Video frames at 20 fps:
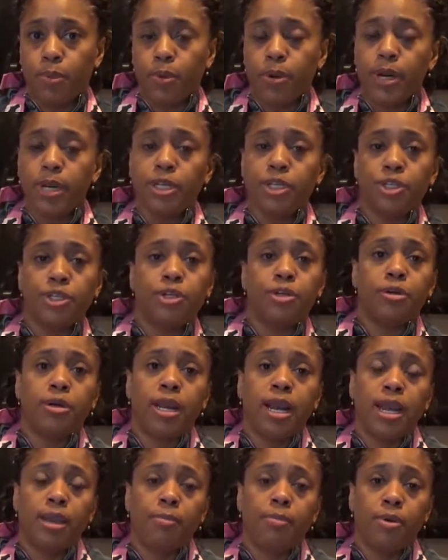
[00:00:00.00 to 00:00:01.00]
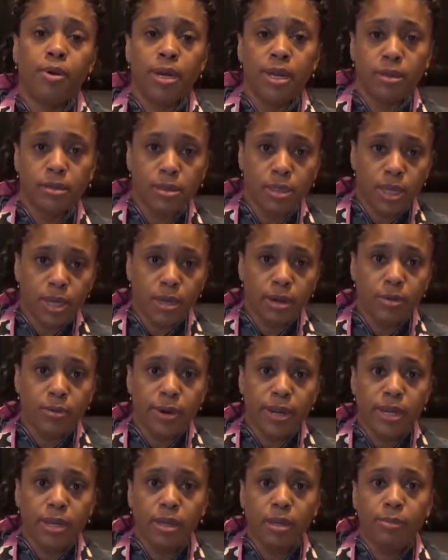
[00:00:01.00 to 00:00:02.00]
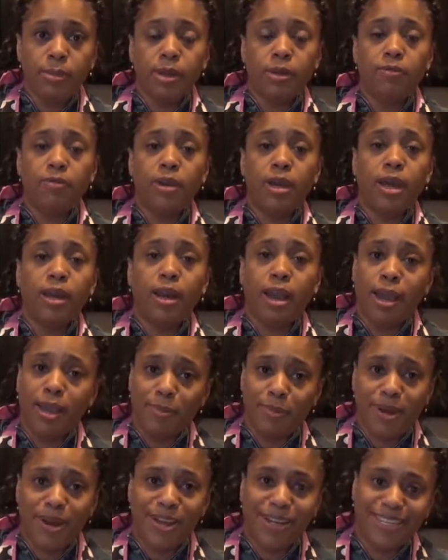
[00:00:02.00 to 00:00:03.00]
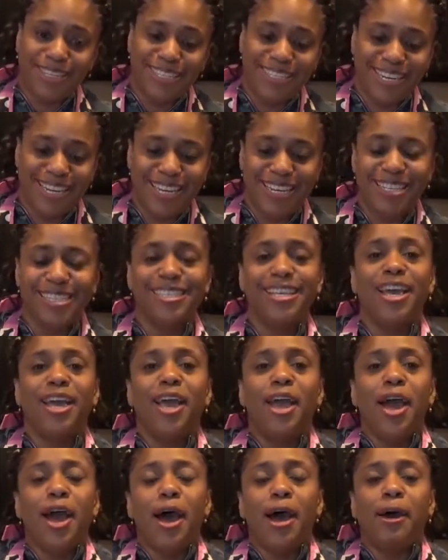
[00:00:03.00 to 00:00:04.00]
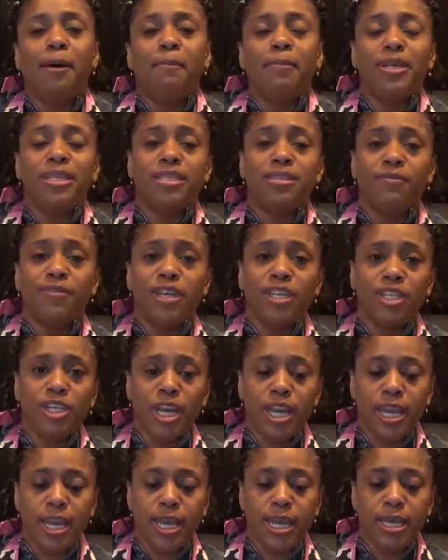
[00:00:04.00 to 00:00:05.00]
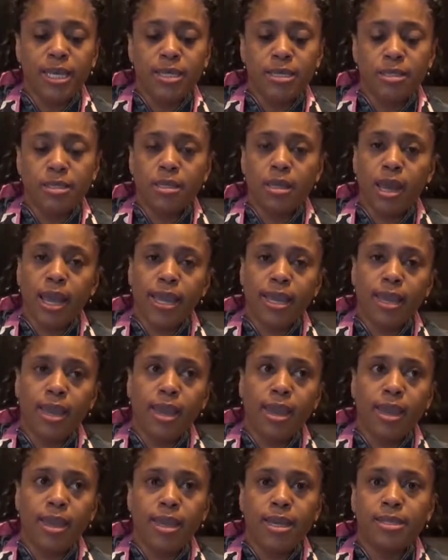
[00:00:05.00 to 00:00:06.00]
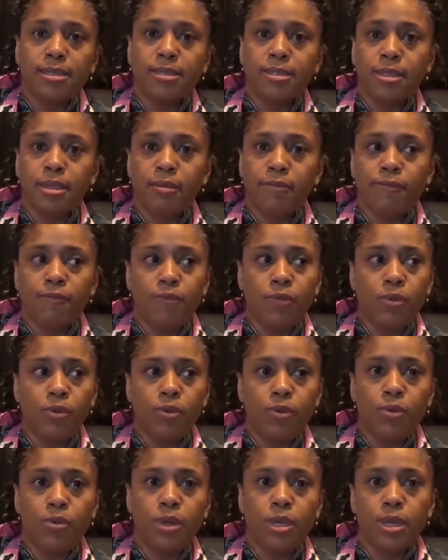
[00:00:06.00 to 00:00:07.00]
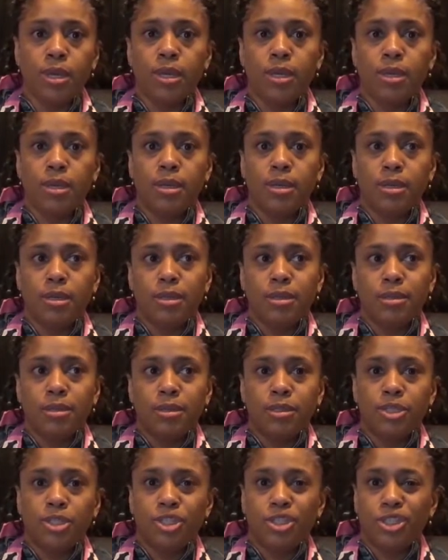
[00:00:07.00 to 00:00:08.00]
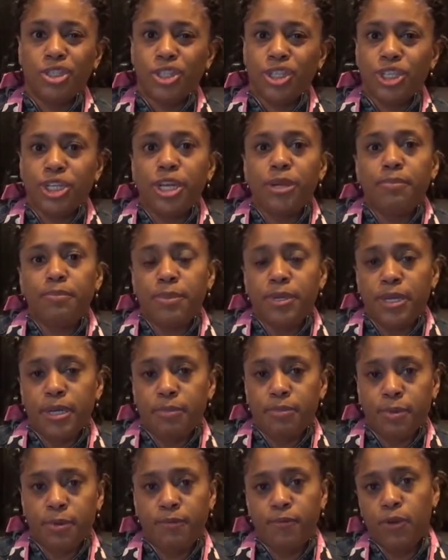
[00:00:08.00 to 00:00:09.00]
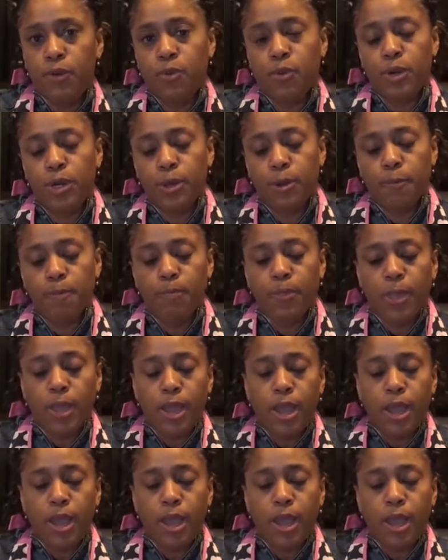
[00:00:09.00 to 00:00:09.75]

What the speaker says: pretty sure I pronounced that correctly, but if not, I apologize. But ceviche is like a seafood chip dip, if you will.